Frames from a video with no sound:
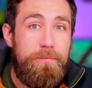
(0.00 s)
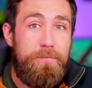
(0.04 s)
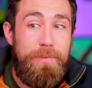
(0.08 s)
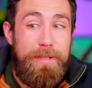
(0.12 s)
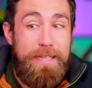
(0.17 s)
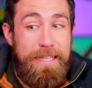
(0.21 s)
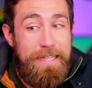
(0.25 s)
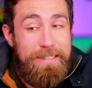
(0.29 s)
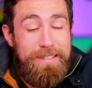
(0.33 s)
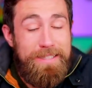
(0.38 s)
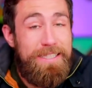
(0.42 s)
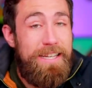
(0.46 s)

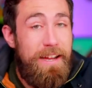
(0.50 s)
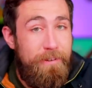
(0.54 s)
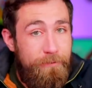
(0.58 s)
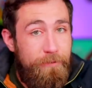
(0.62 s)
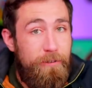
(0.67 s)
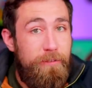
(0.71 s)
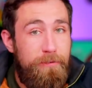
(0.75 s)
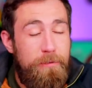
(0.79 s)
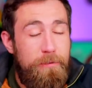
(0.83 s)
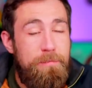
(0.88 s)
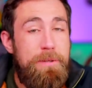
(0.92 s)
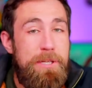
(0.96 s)
But that's
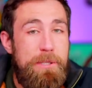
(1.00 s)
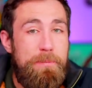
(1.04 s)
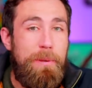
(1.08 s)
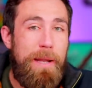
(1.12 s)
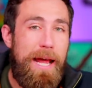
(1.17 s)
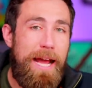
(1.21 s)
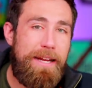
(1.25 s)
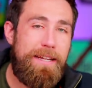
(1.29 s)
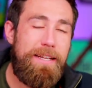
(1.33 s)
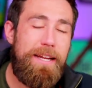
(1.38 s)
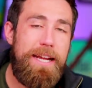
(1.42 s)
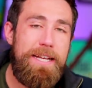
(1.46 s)
different from this
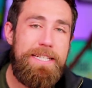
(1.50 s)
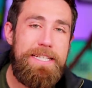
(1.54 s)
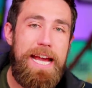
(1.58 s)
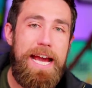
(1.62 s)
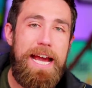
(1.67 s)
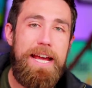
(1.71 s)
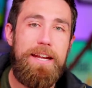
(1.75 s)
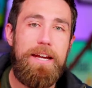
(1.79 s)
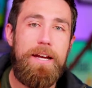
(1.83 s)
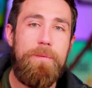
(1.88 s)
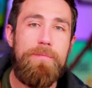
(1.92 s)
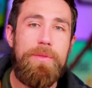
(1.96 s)
Black Knight
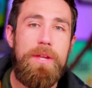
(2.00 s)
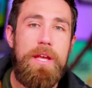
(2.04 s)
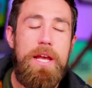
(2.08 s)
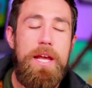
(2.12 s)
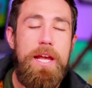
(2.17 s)
data.